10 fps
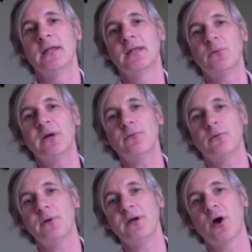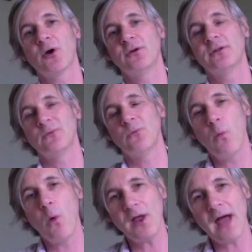that we, we argue that, well,
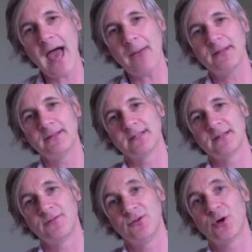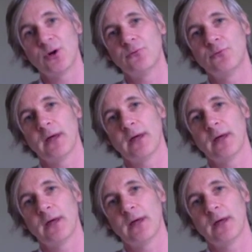what happens if your